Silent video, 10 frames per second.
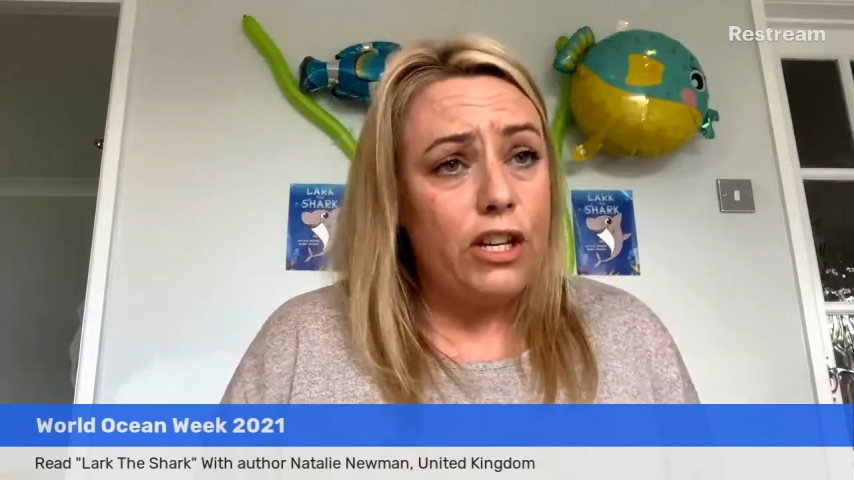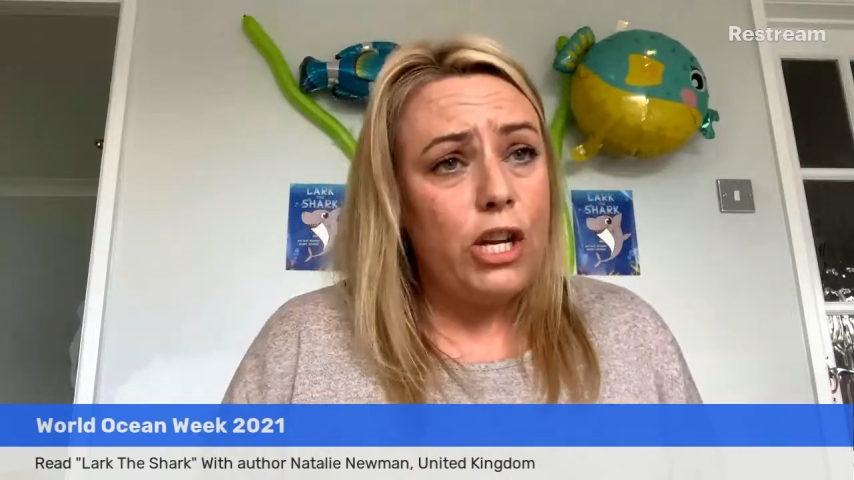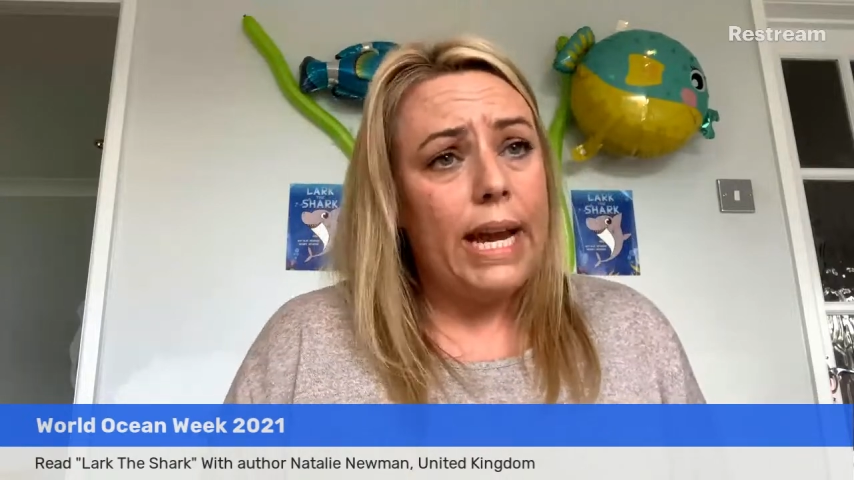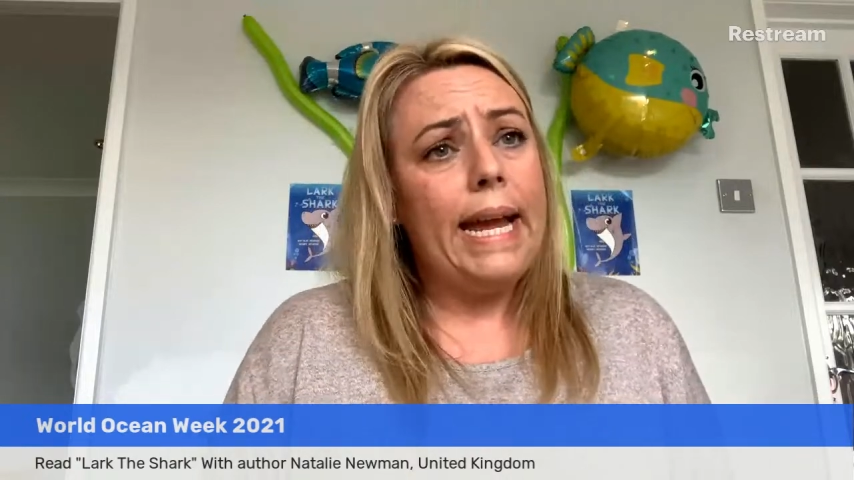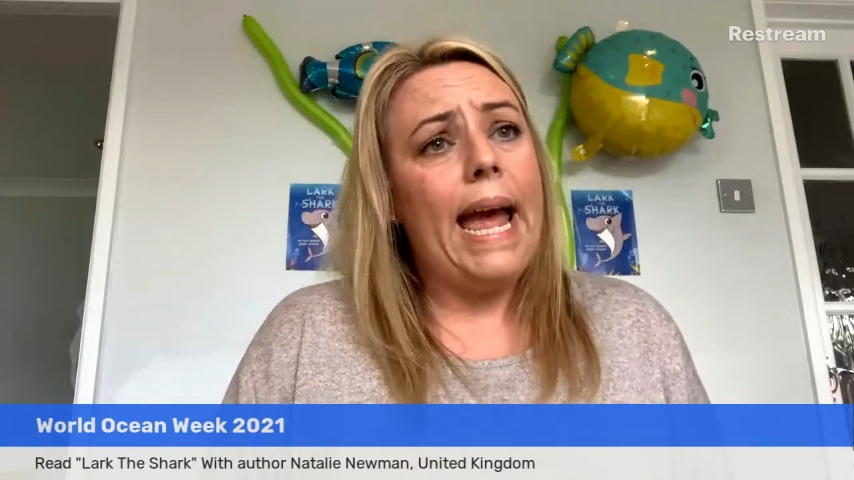
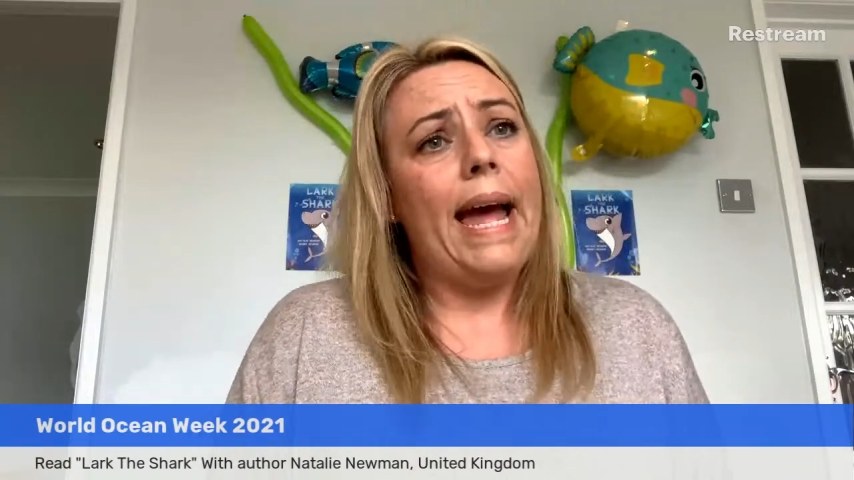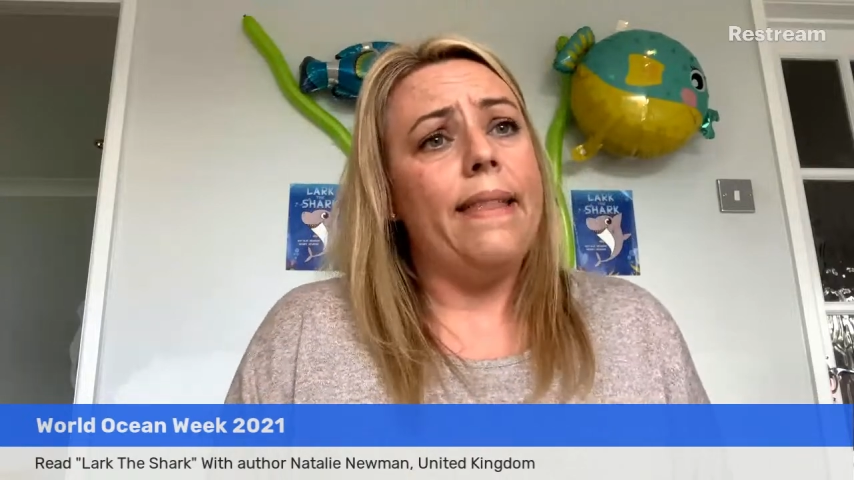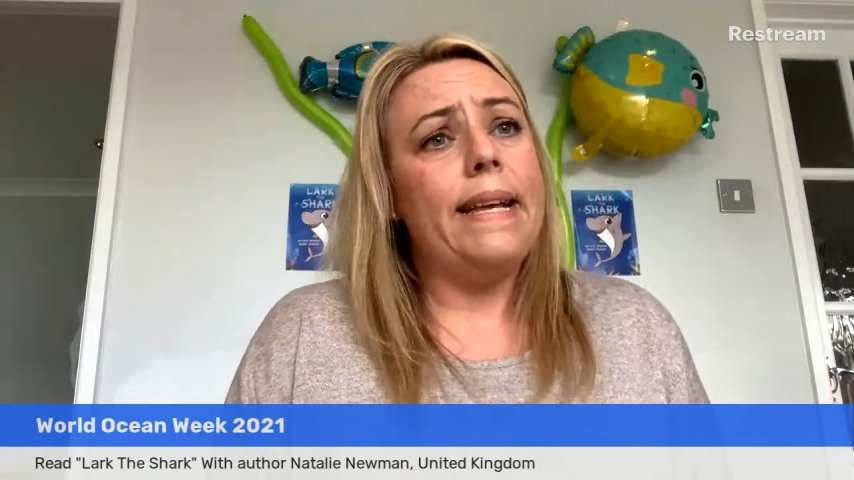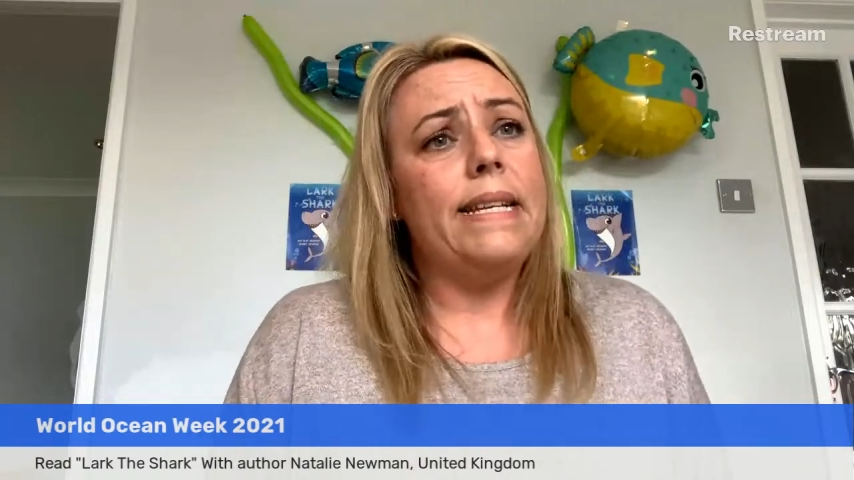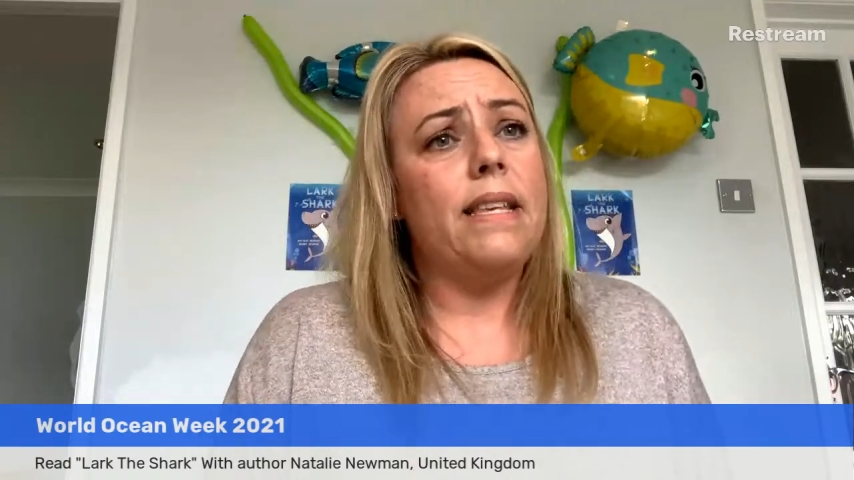fishing.
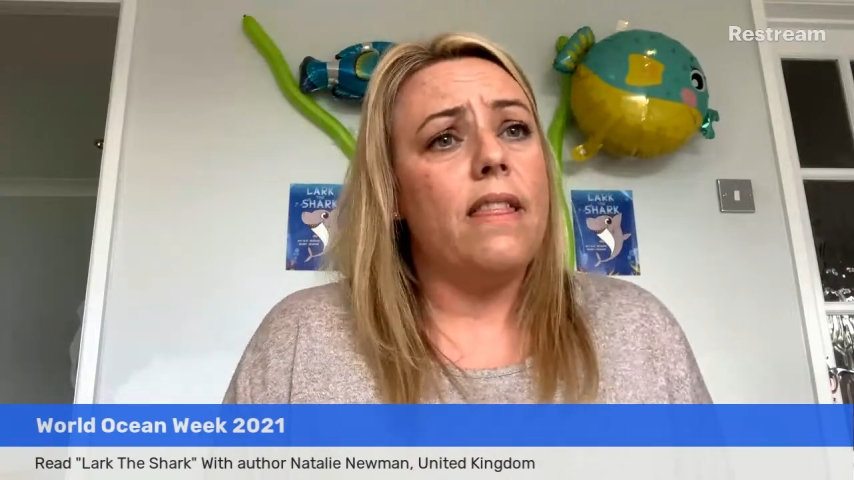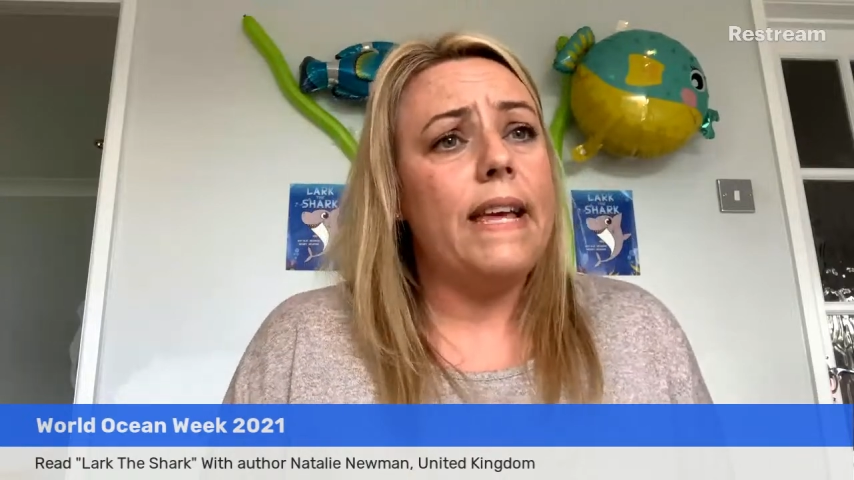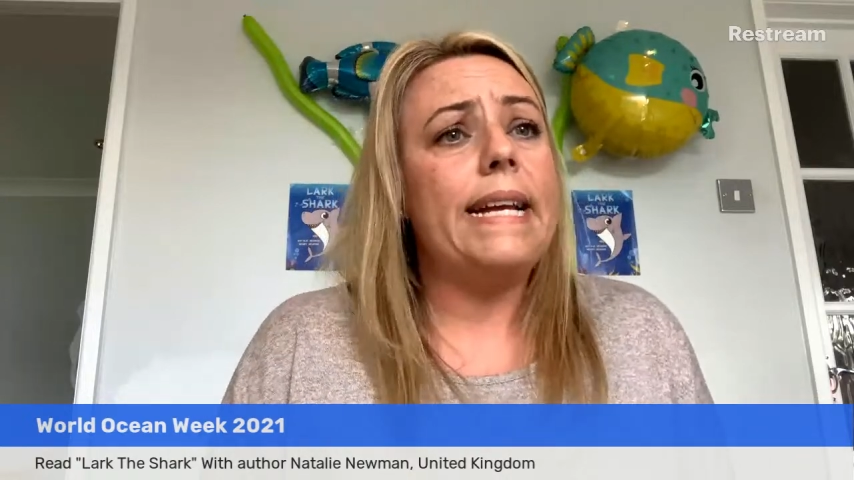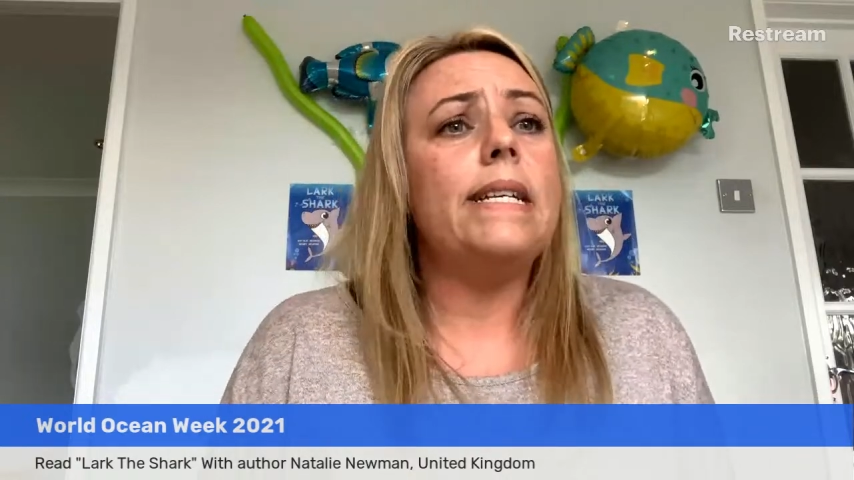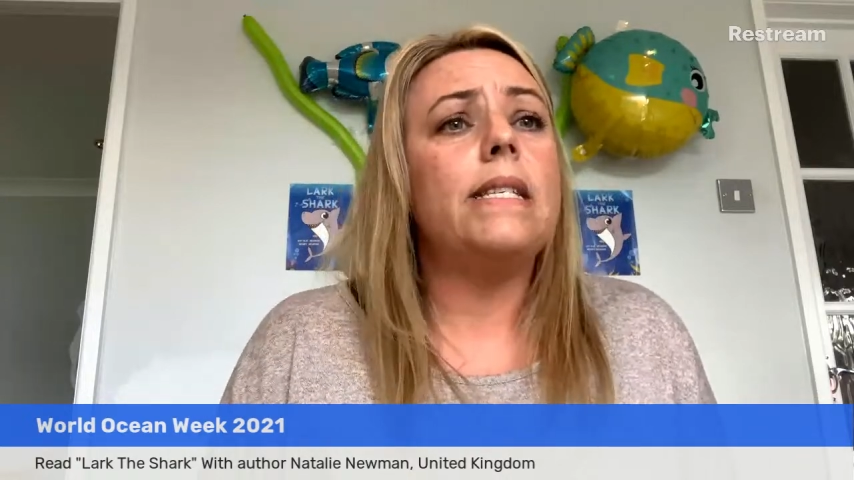And these are
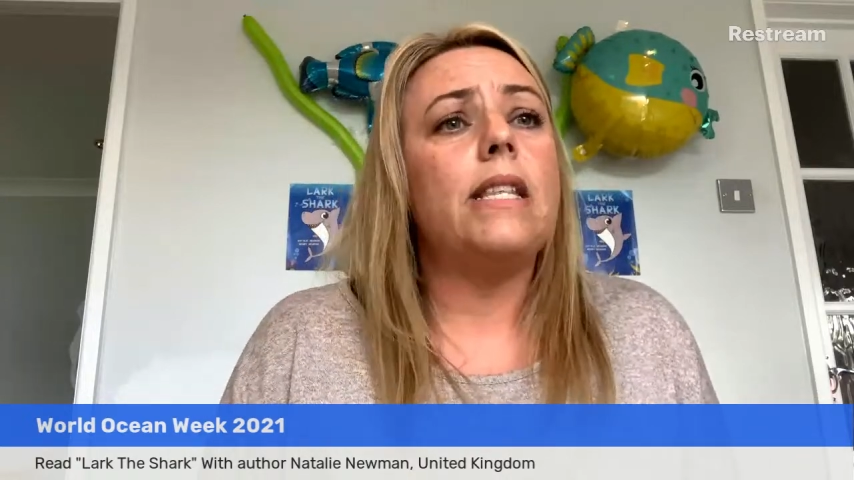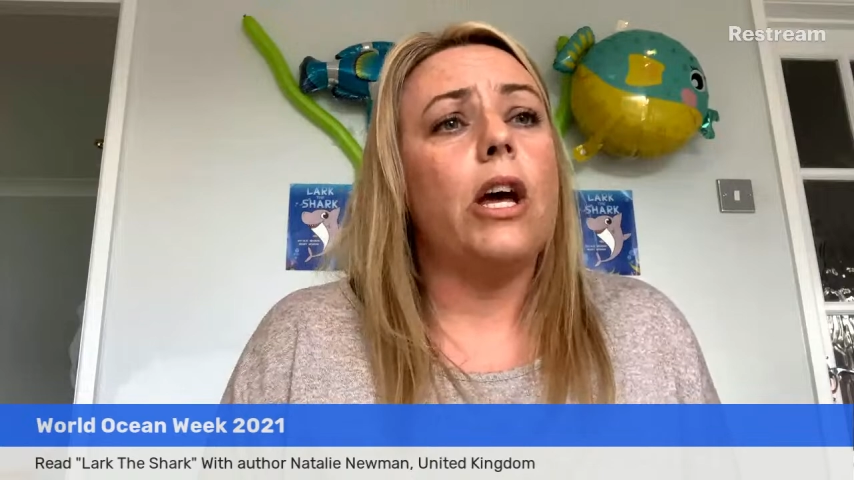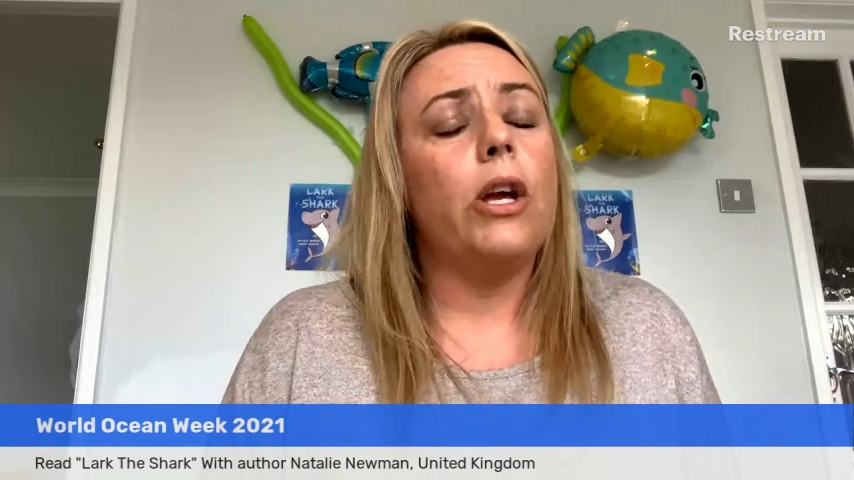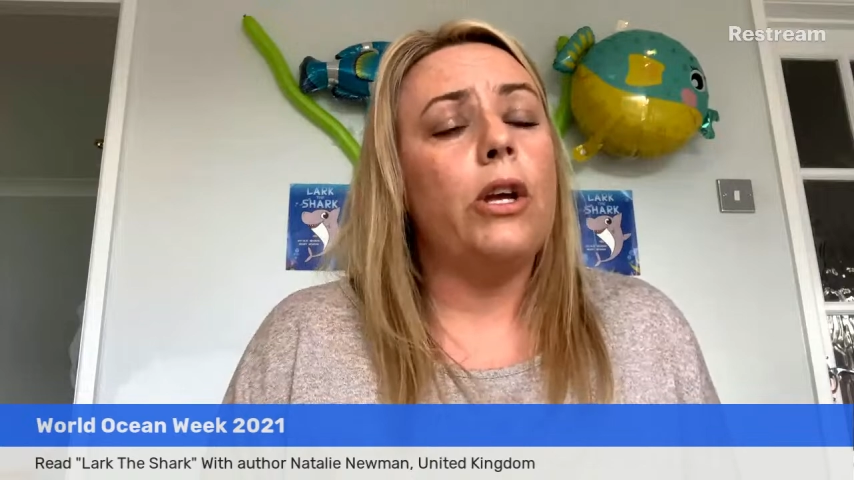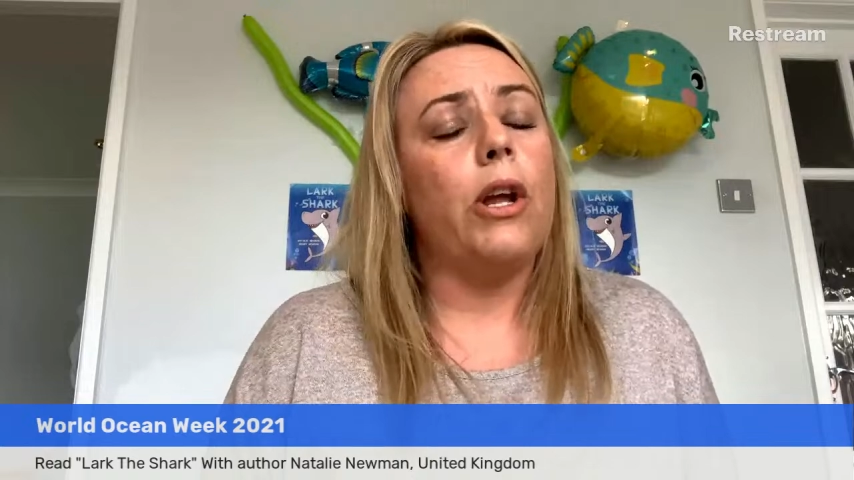
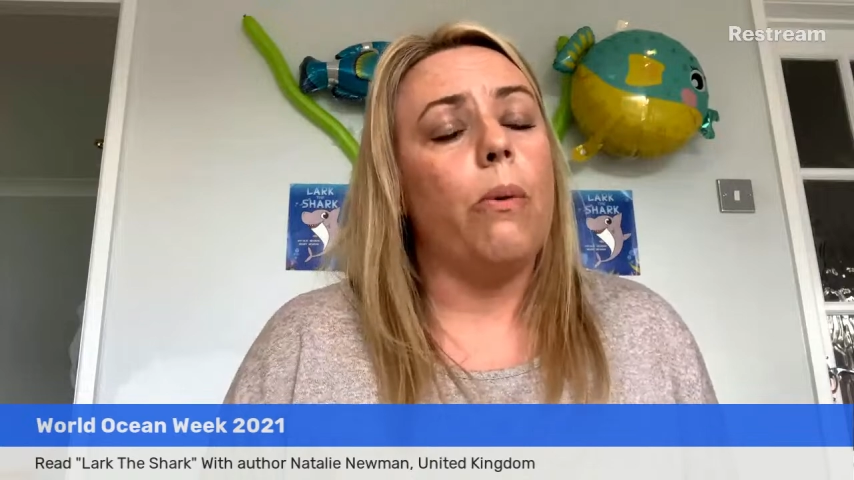things that,